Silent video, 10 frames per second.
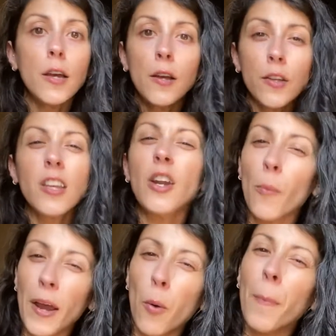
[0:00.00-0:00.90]
you know,
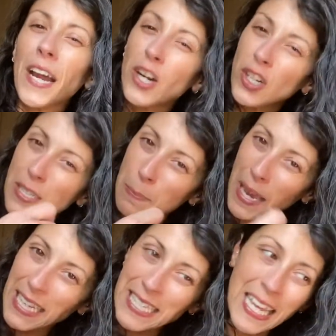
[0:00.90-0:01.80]
my own butters,
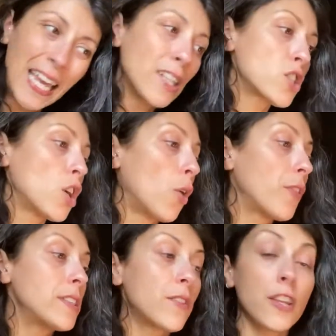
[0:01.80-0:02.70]
mixing. So
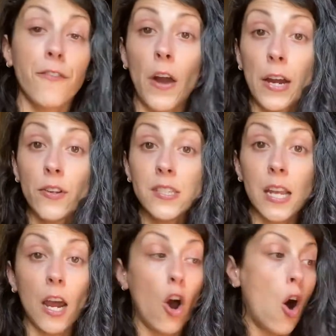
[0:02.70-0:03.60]
the fragrance that
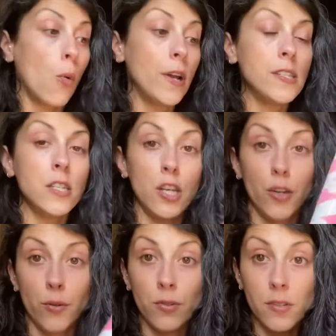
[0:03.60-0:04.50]
I always
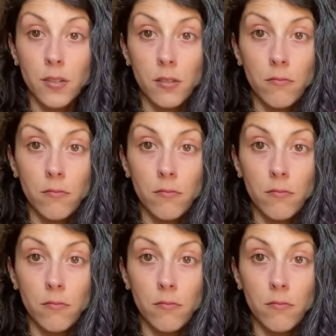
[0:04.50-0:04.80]
use,